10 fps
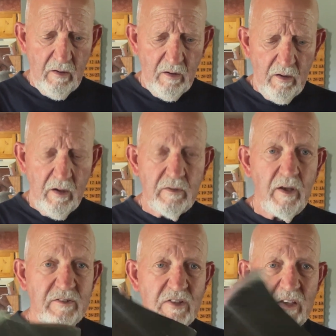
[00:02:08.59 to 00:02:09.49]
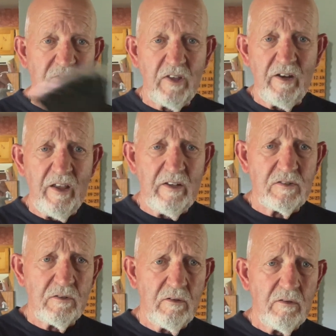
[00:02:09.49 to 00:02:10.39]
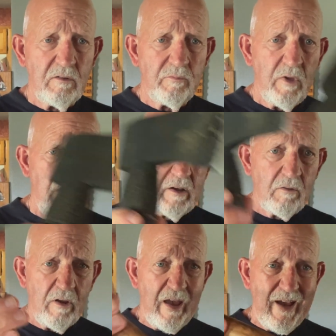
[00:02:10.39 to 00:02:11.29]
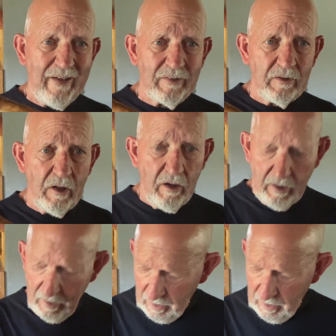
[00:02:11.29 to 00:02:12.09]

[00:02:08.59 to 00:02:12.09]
a 16-inch hickory handle on it,